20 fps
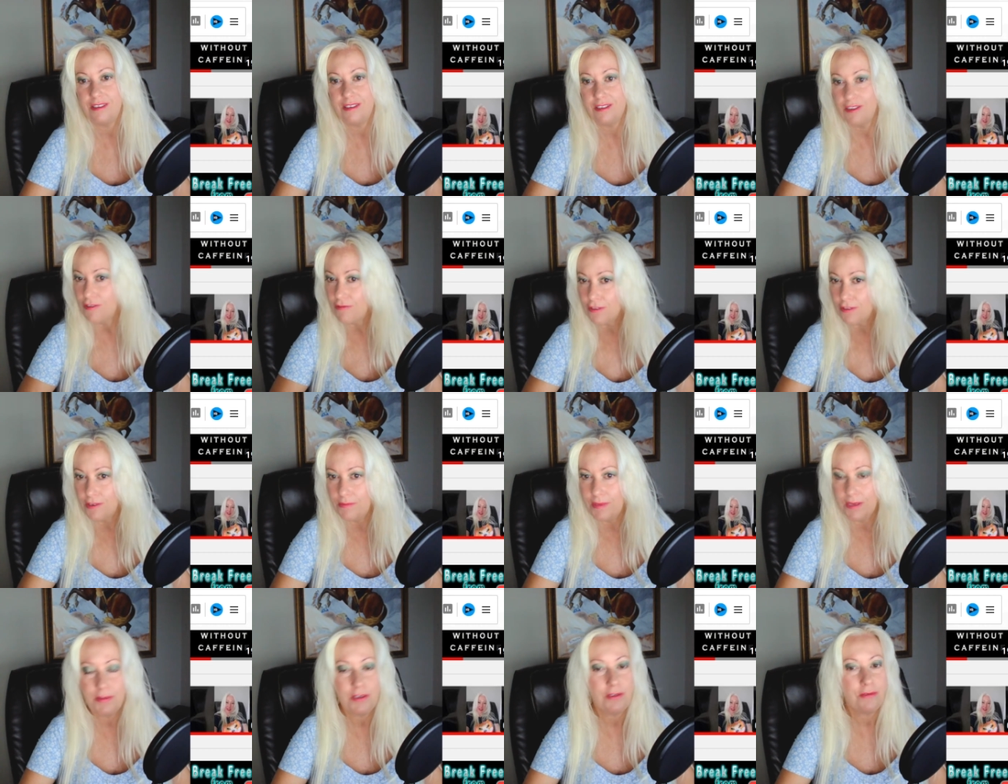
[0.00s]
Go for it.
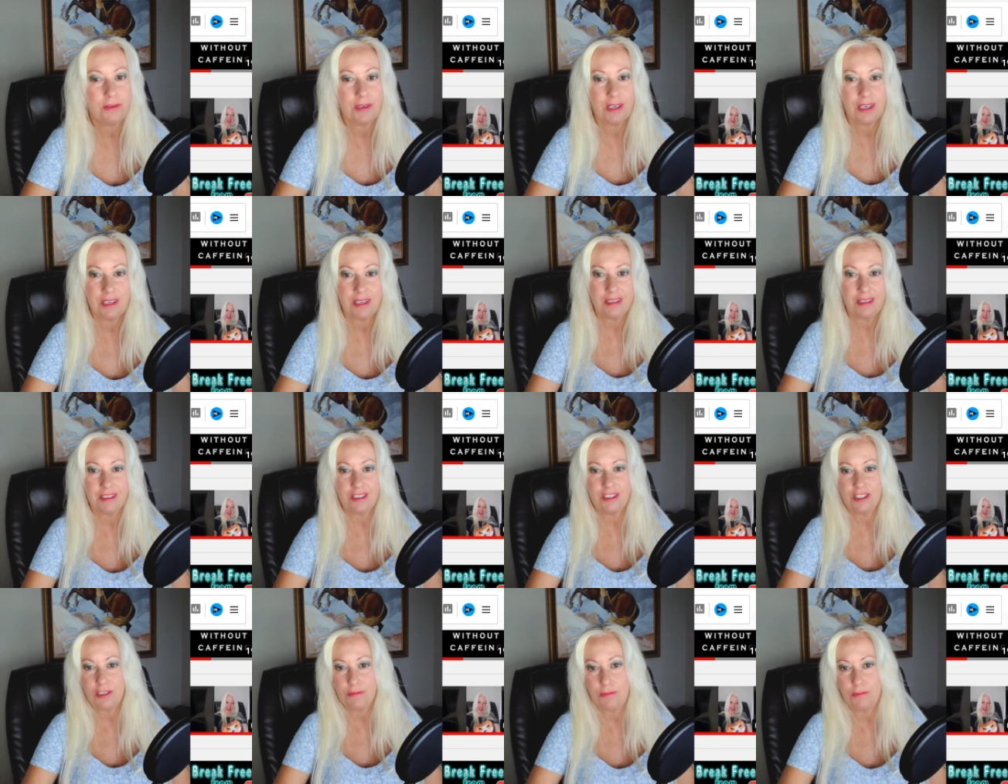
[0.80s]
Maybe you want to hit the
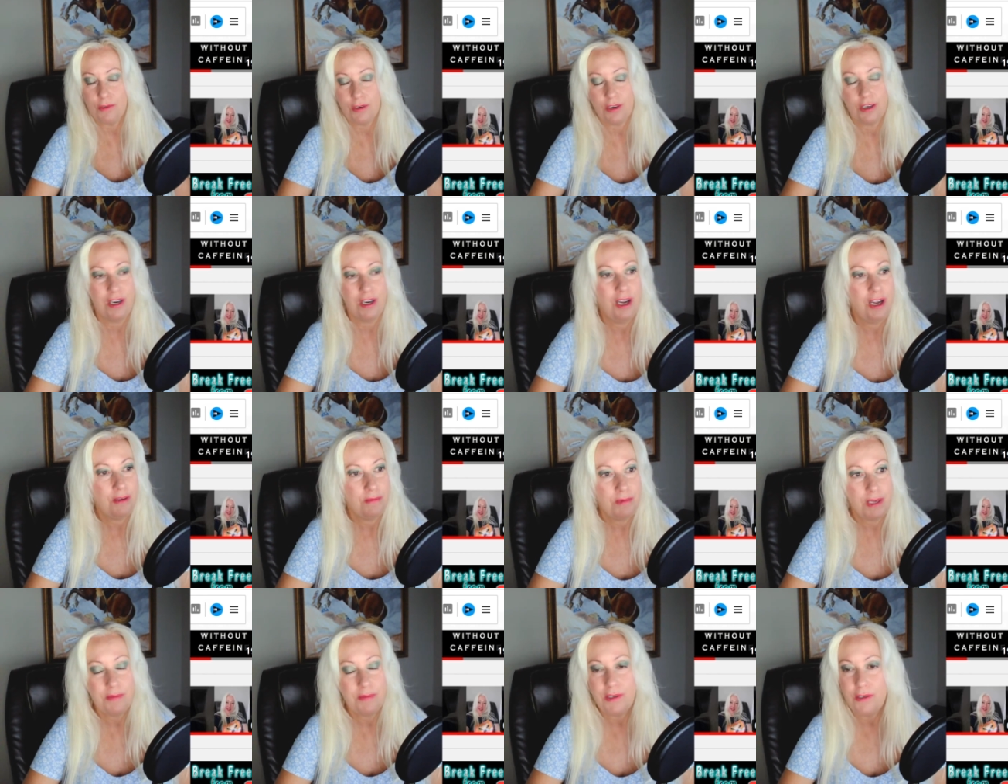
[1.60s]
gym more.
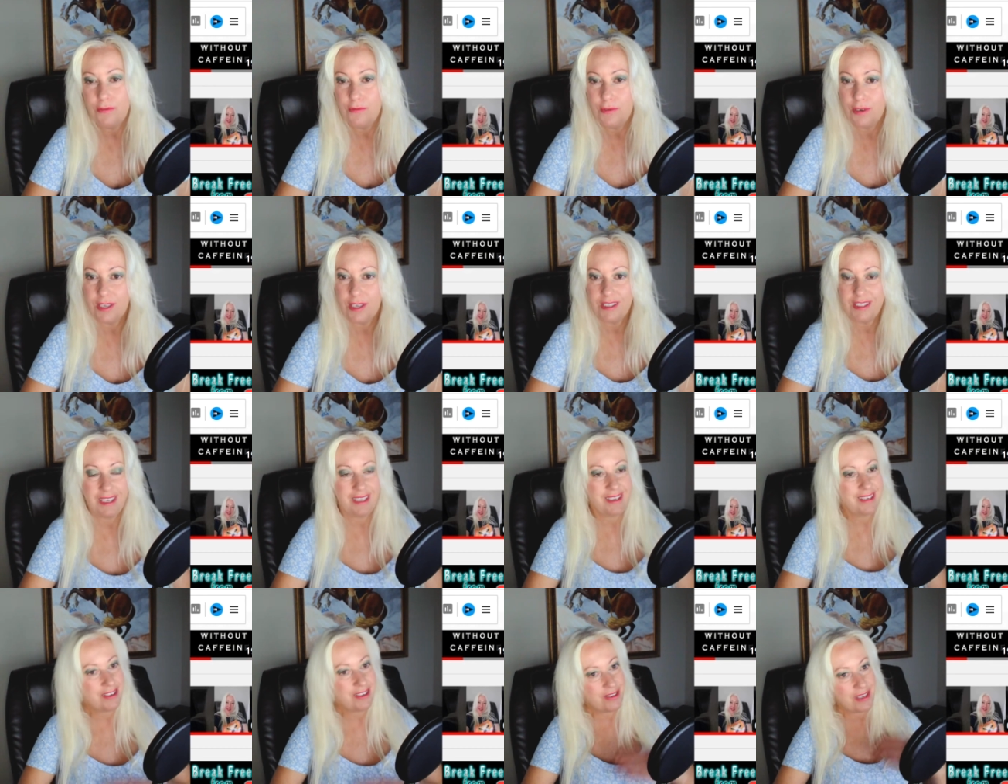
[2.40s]
Maybe you want to say,
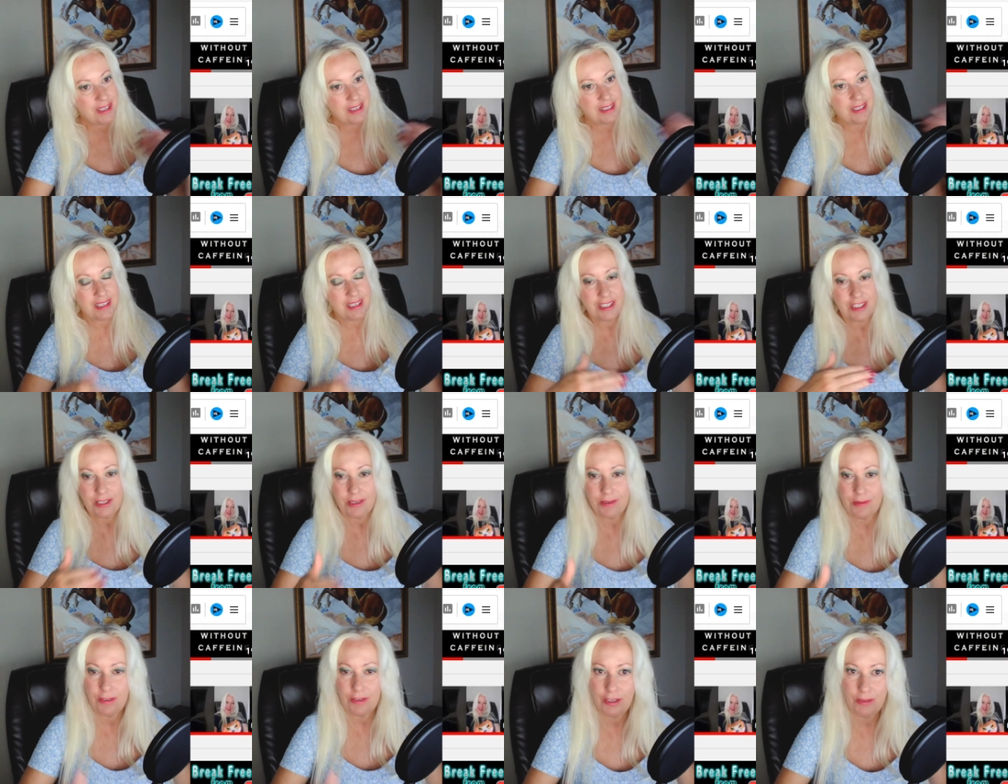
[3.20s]
you know what, next
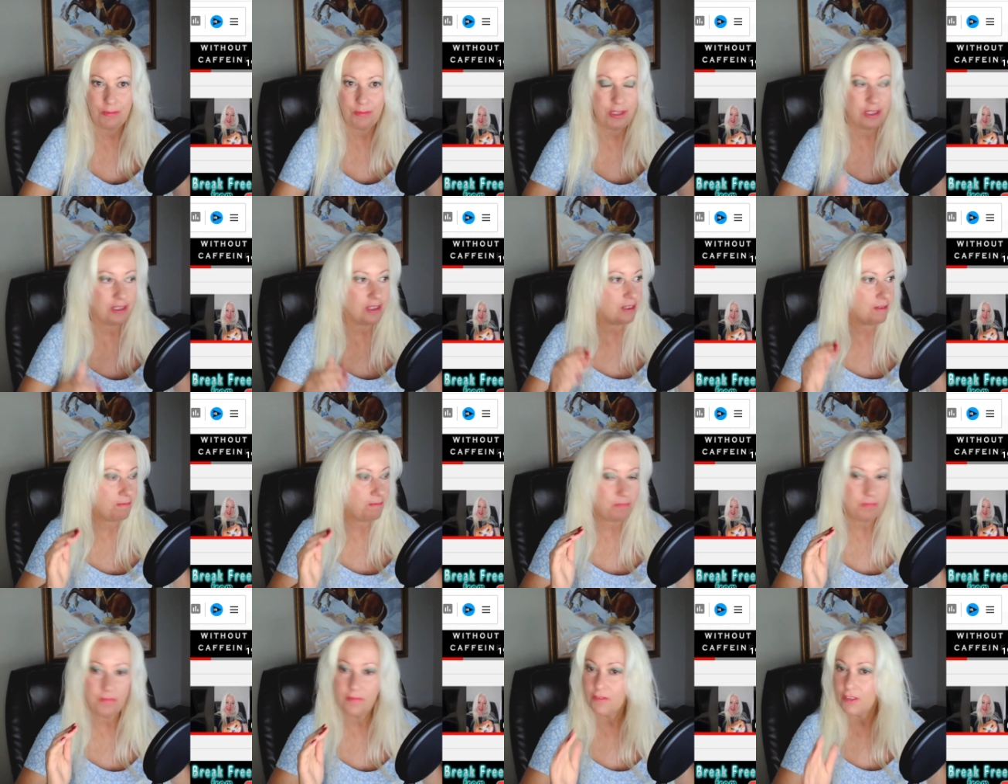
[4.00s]
year I'm going to be
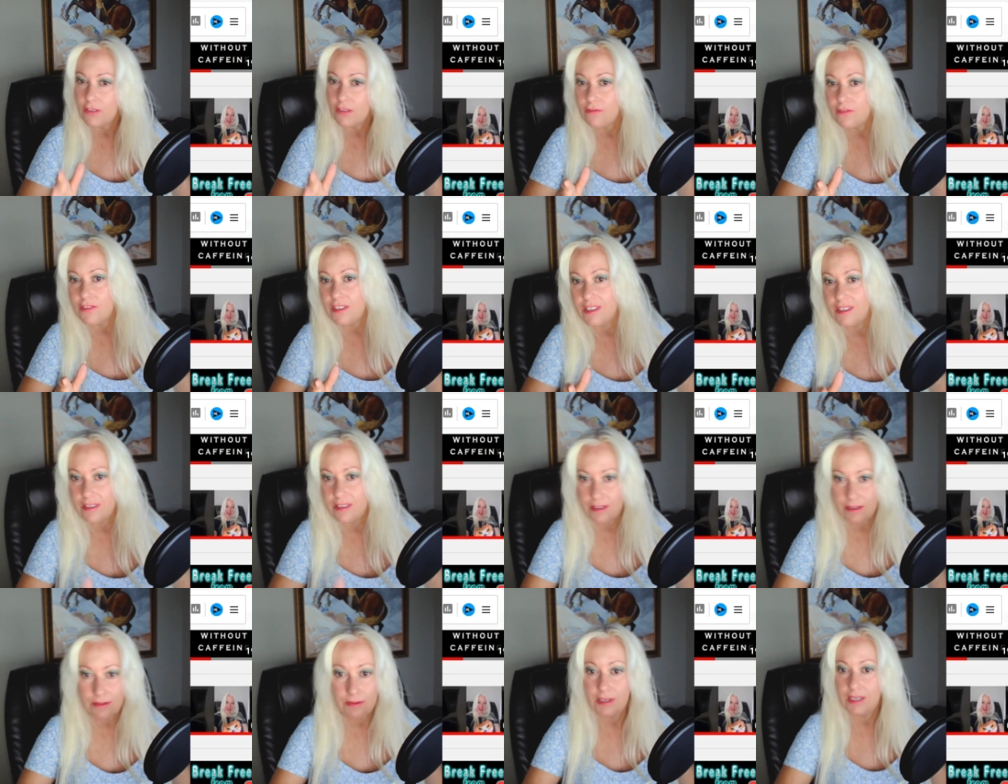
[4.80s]
50
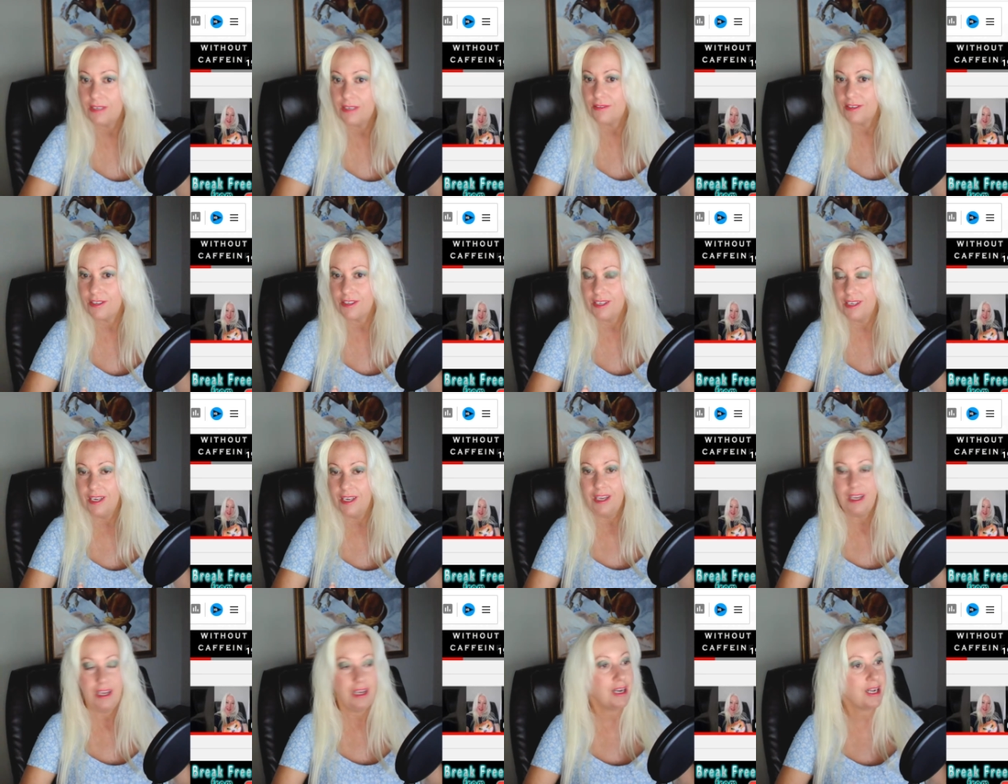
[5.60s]
or whatever,
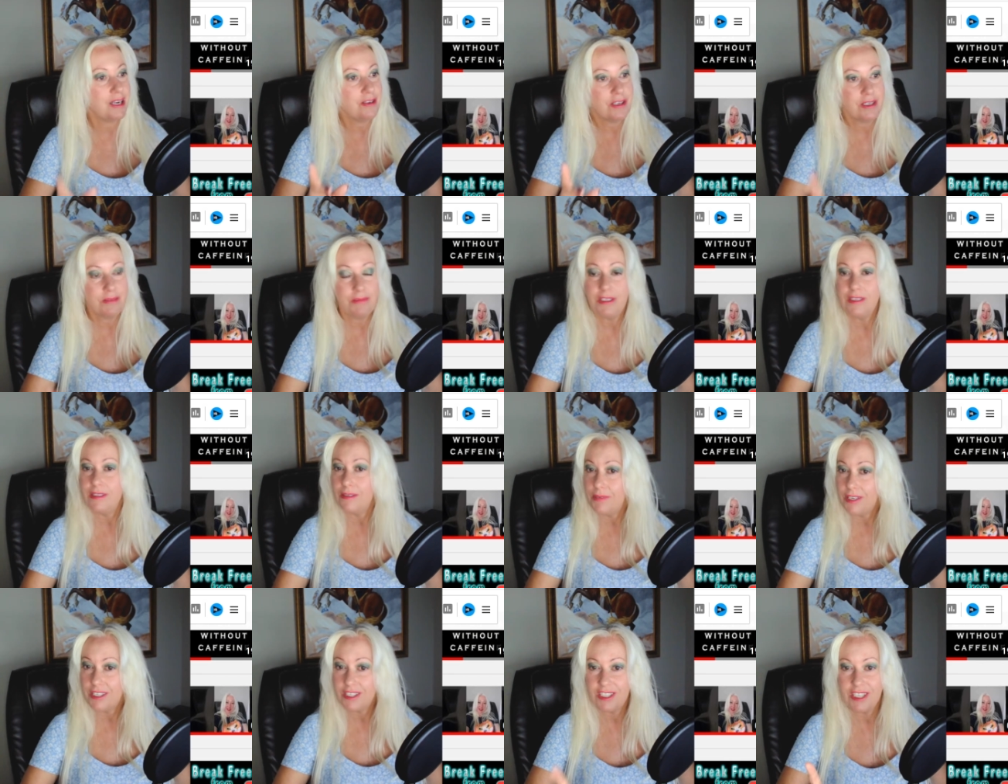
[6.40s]
and I want to be in
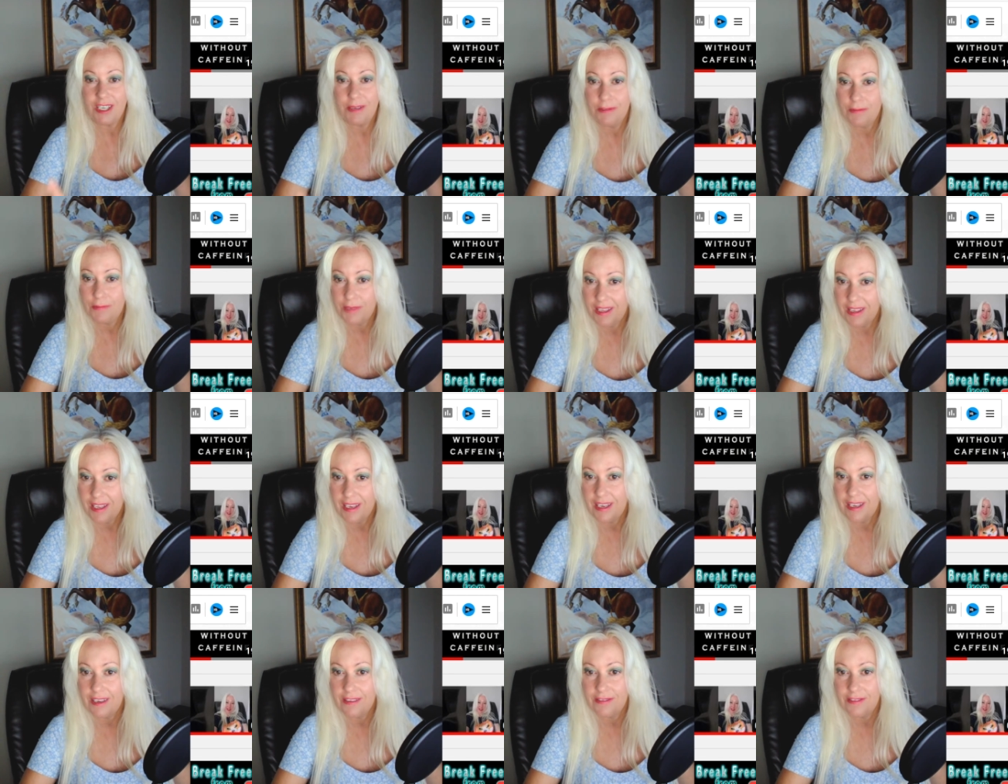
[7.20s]
the best shape of my
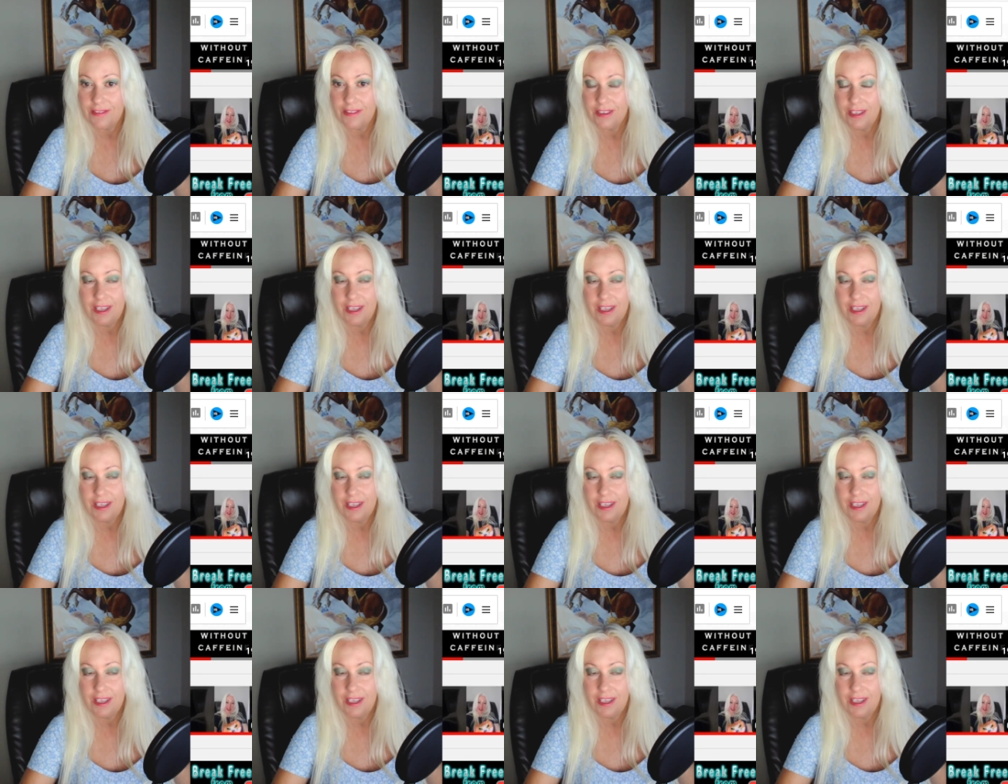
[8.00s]
life,